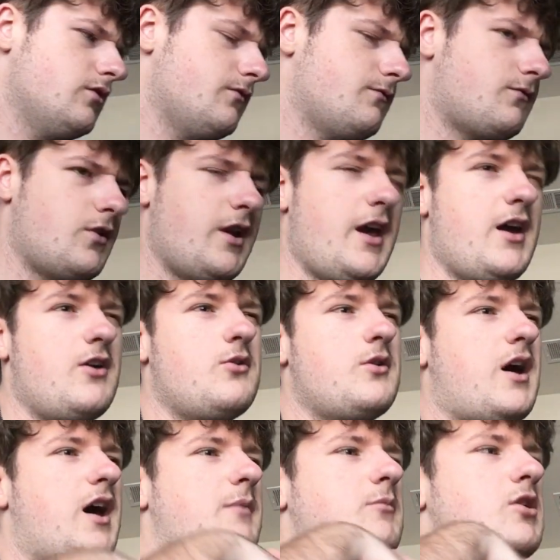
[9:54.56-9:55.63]
For now,
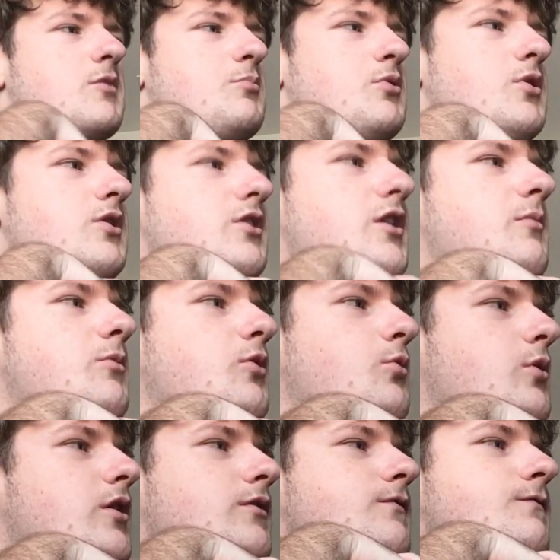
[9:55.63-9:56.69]
I'm going to put number
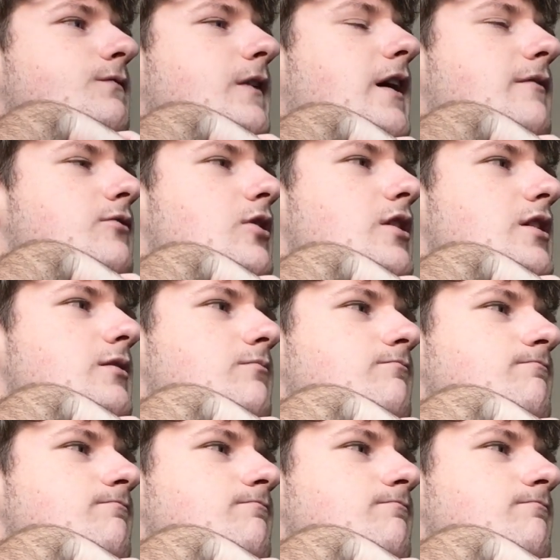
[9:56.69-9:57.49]
one favorite.